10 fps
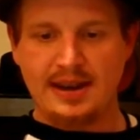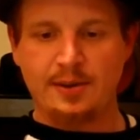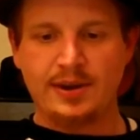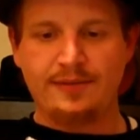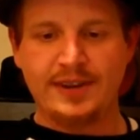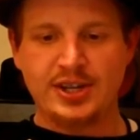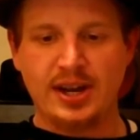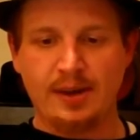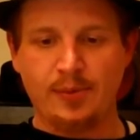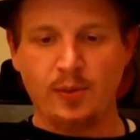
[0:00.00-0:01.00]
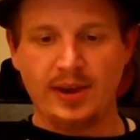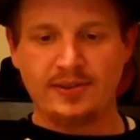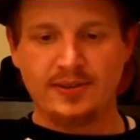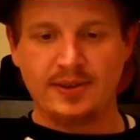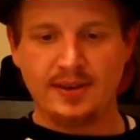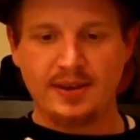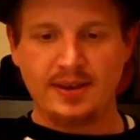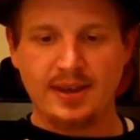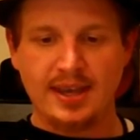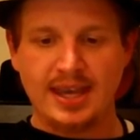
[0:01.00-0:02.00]
I wanted to finish it up with
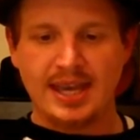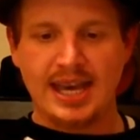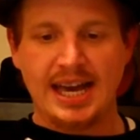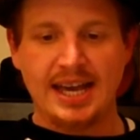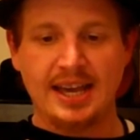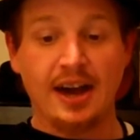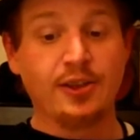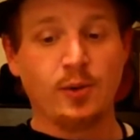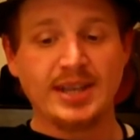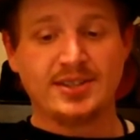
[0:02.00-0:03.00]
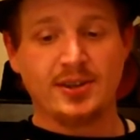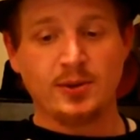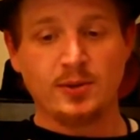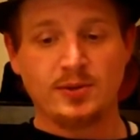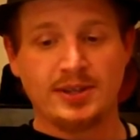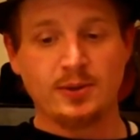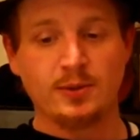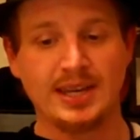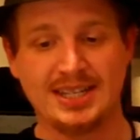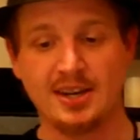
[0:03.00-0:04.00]
uh, other ways to
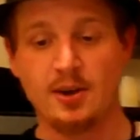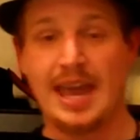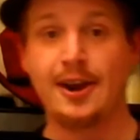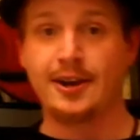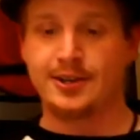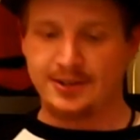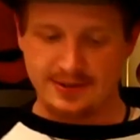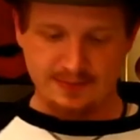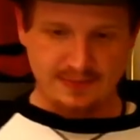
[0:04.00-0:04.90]
to get to know characters.